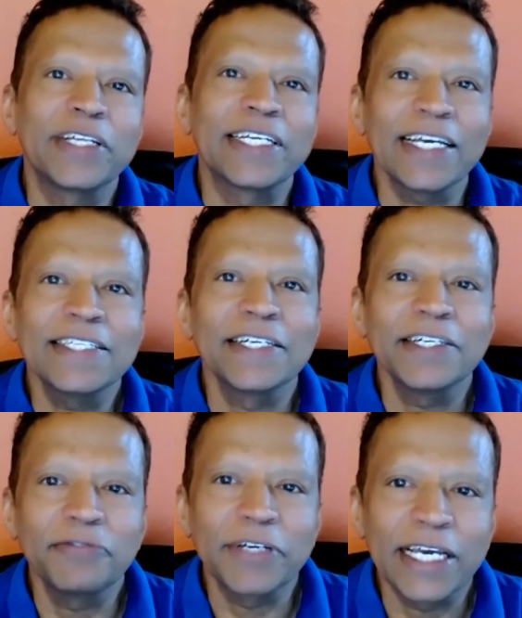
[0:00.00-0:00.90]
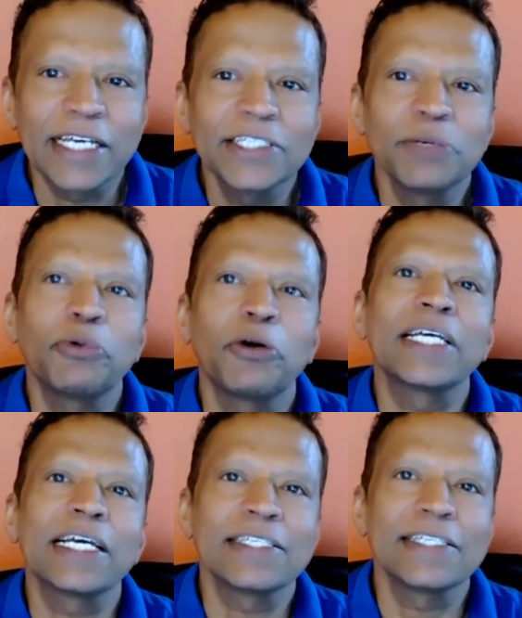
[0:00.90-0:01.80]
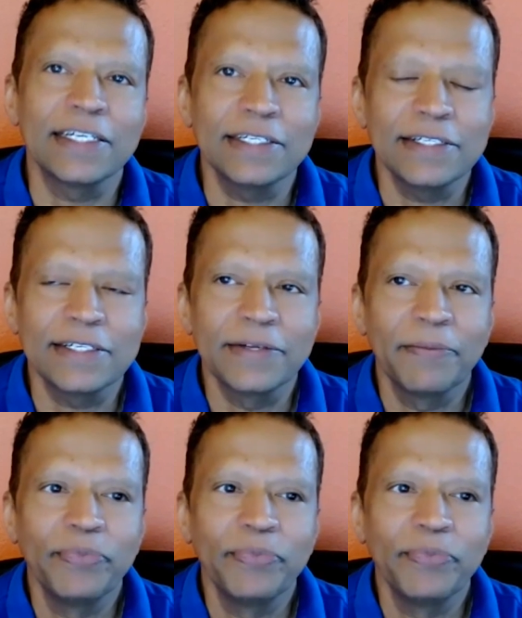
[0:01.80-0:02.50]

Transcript: the Tech Certification Podcast series.